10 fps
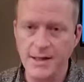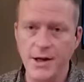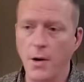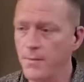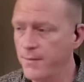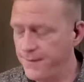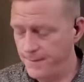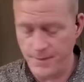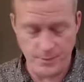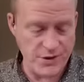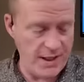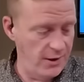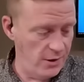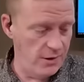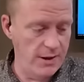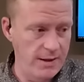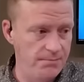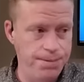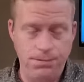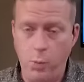and you know,
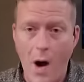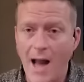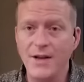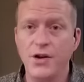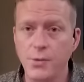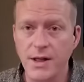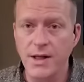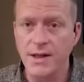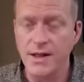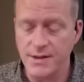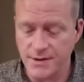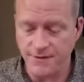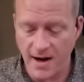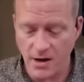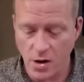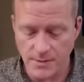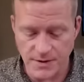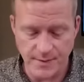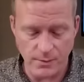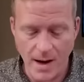particularly why do you need these
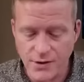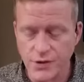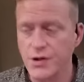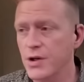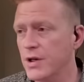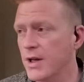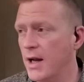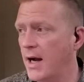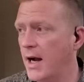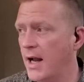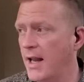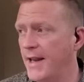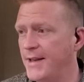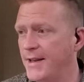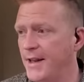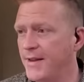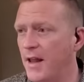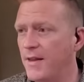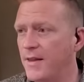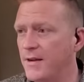firearms to be registered? Uh, and
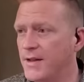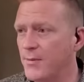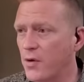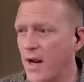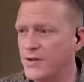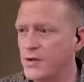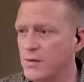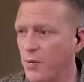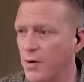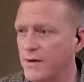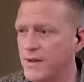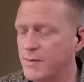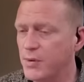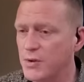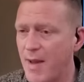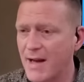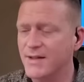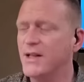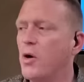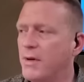the, the Democrats who supported this push back
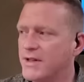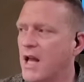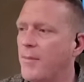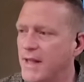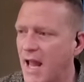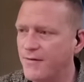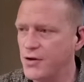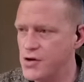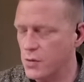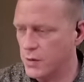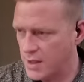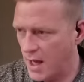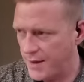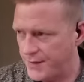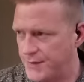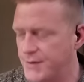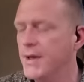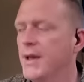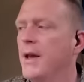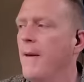and say nobody's coming after your
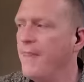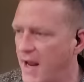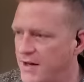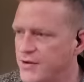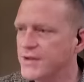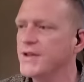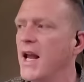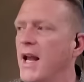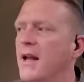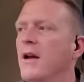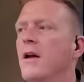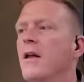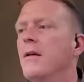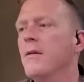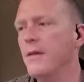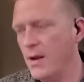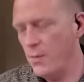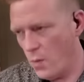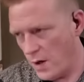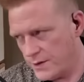guns. They just say they
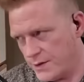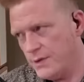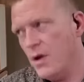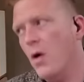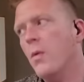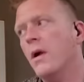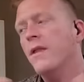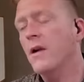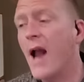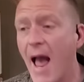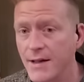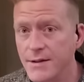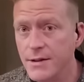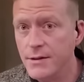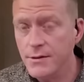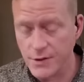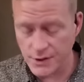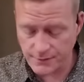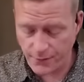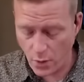want to know where they're at,
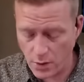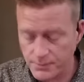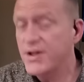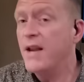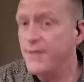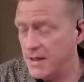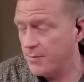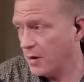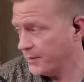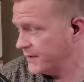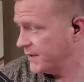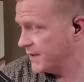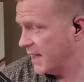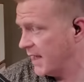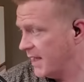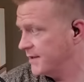just for safety purposes, I